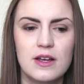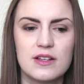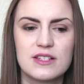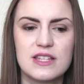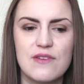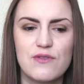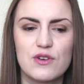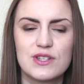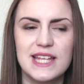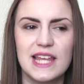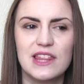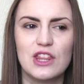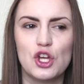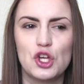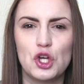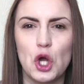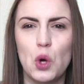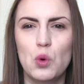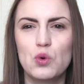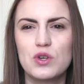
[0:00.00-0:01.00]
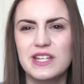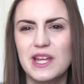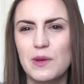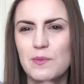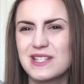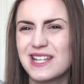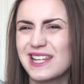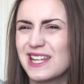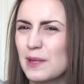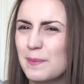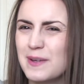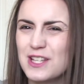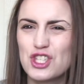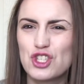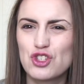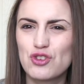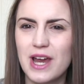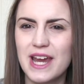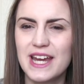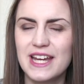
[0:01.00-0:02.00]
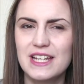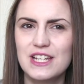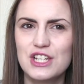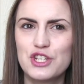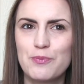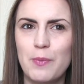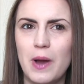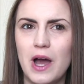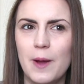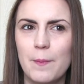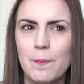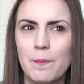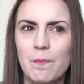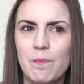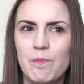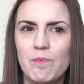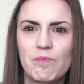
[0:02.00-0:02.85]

So therefore seeing the gold in it was a little bit strange, but...